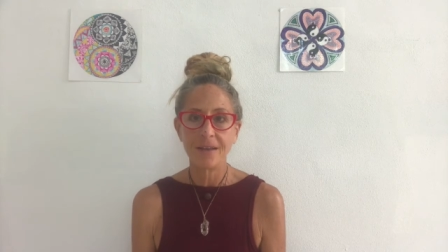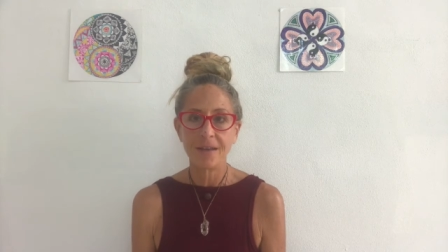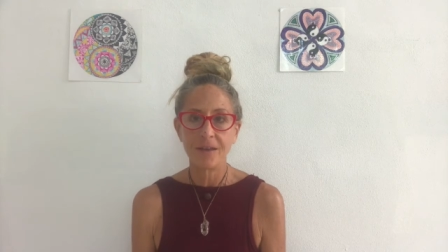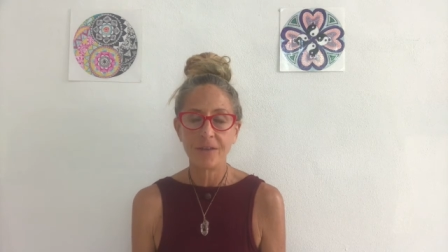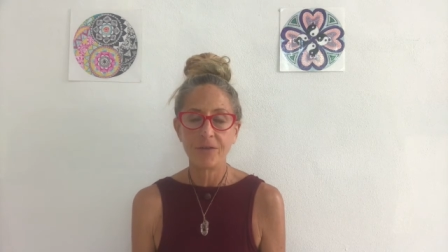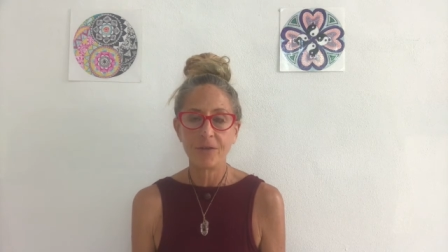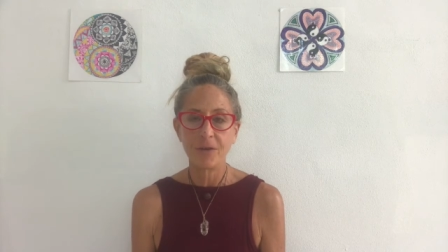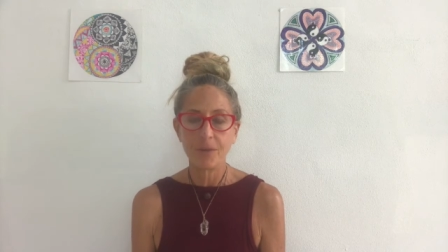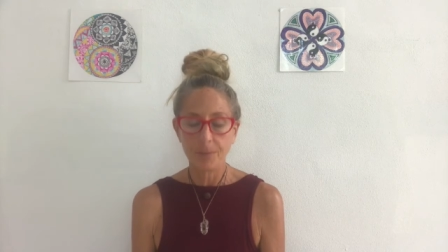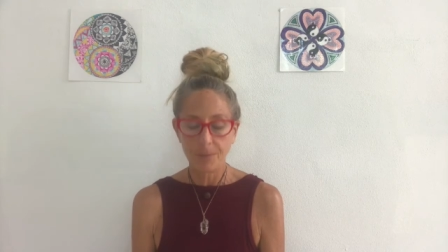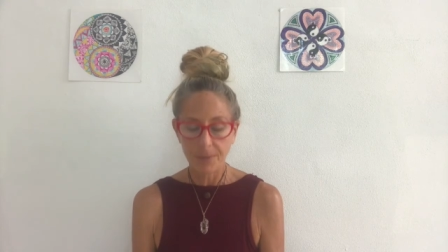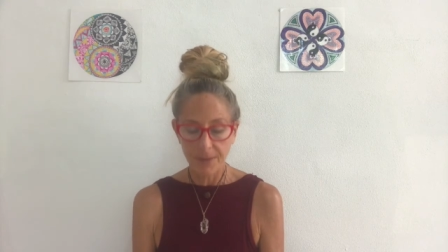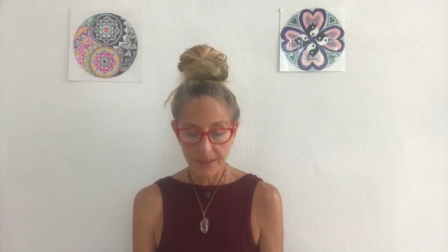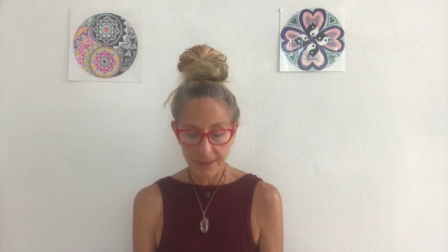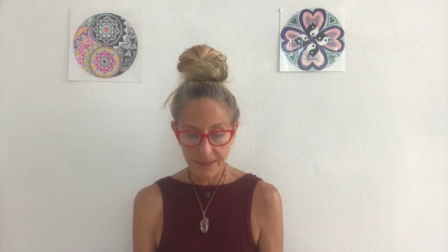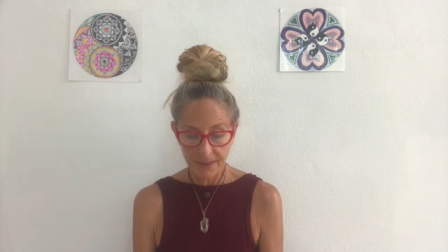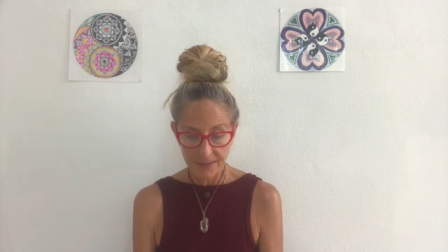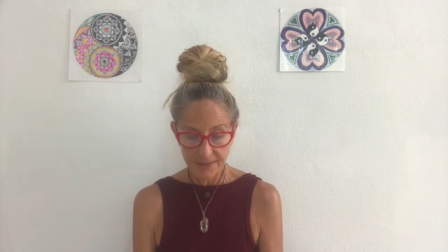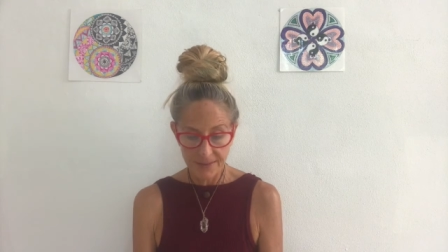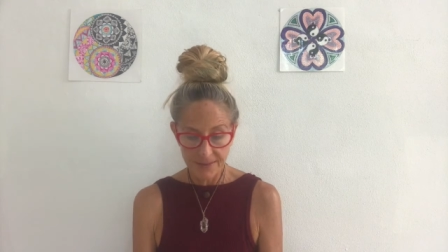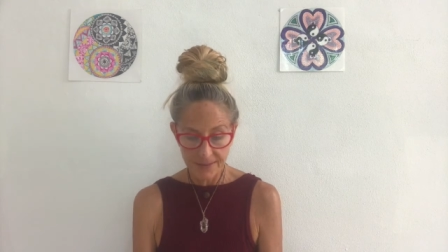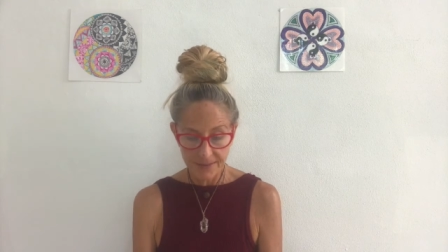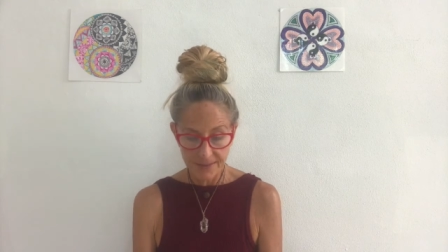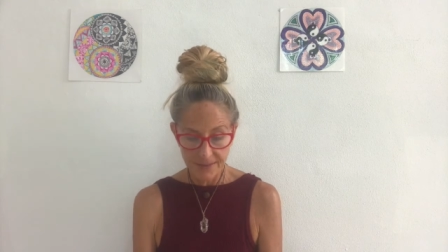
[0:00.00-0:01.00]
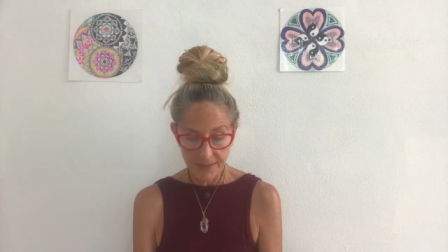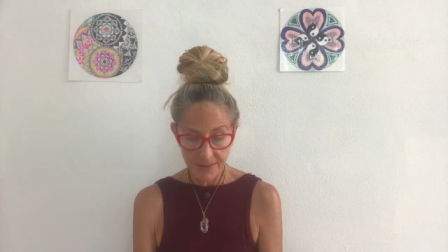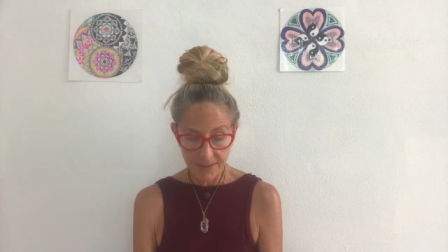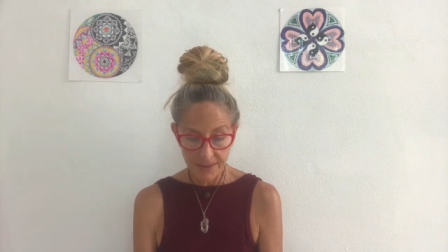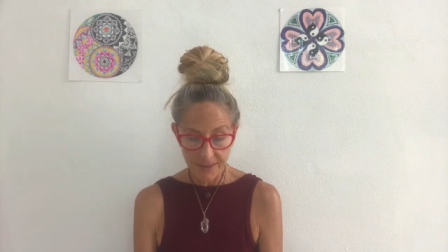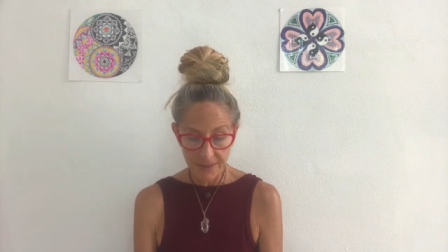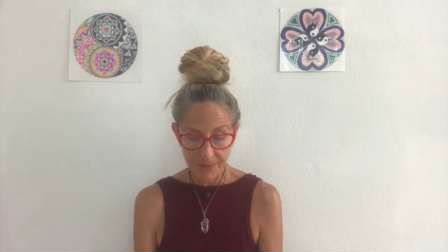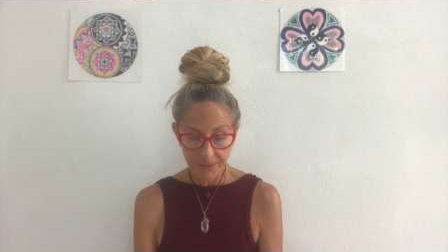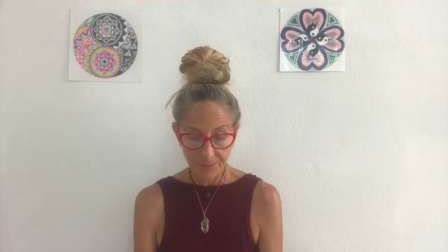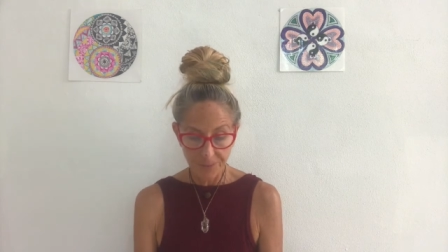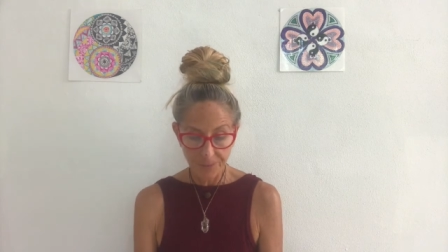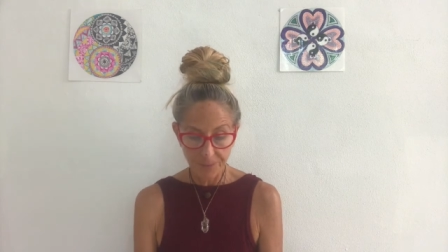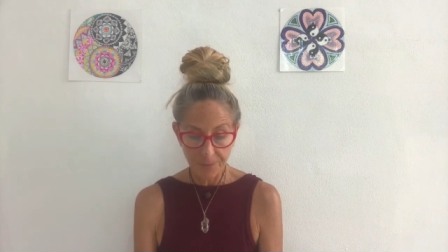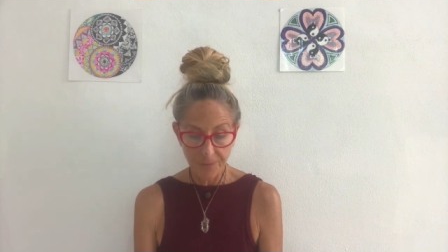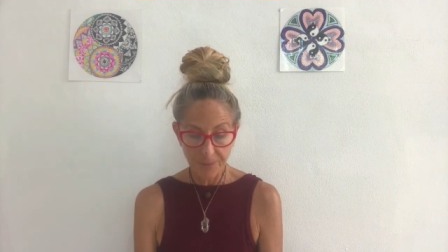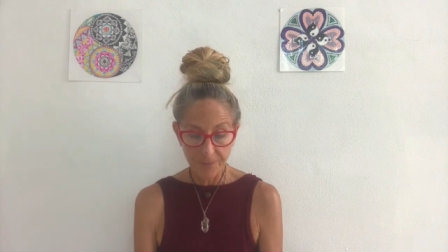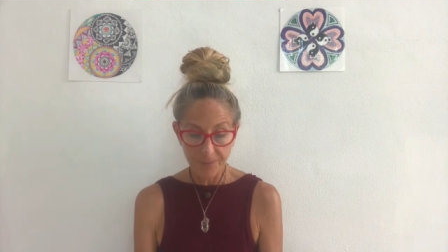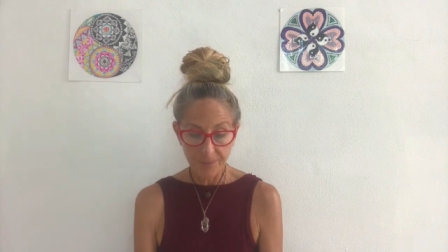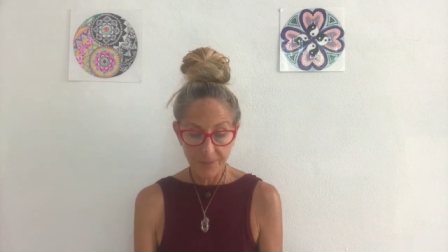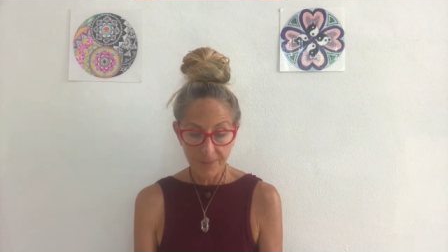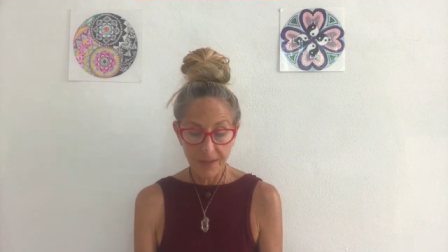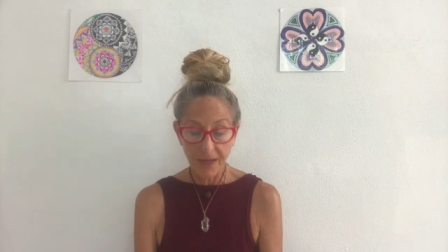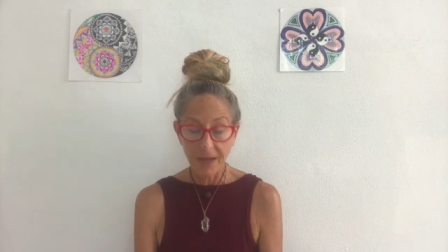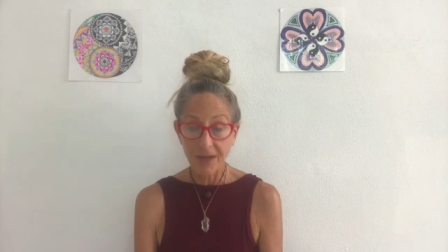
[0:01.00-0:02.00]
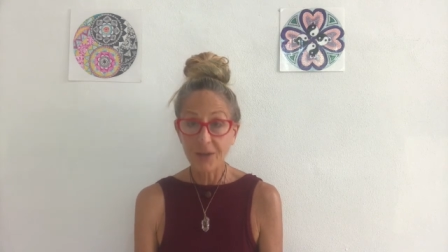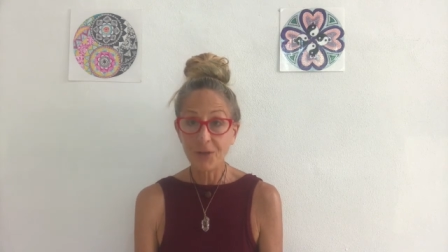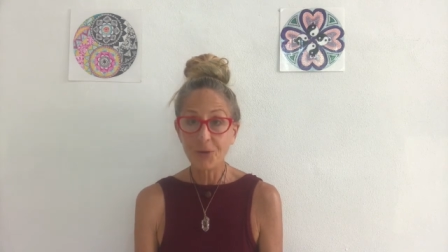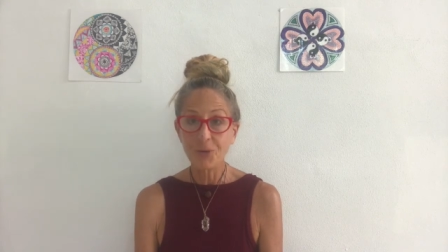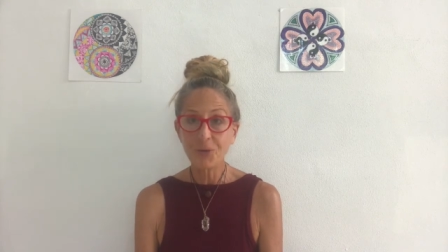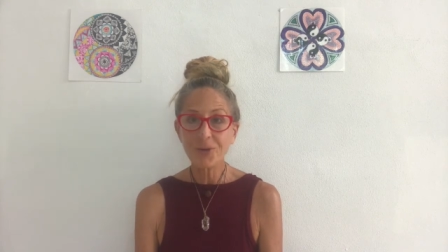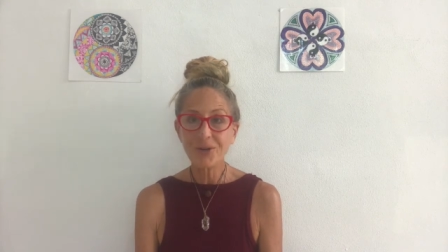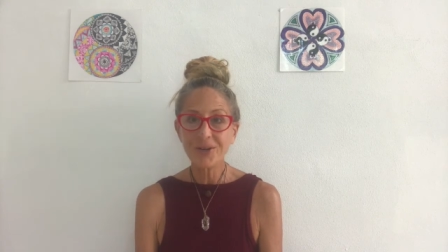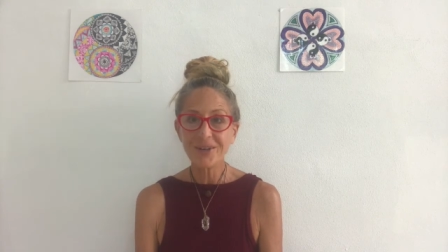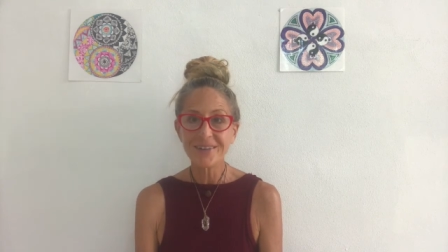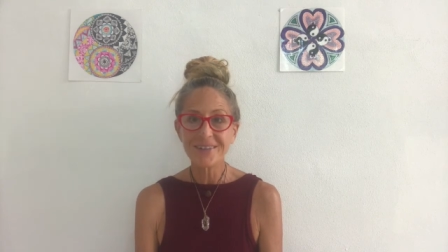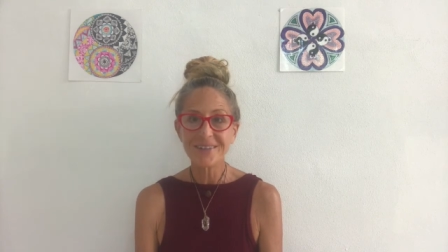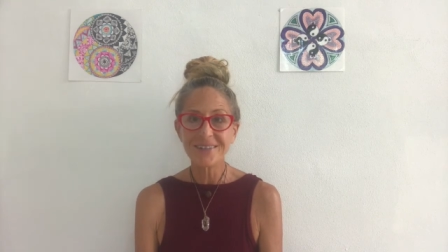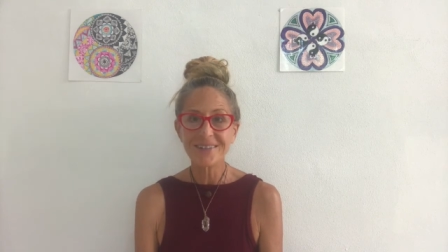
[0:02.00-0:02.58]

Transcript: living beings um, in the world,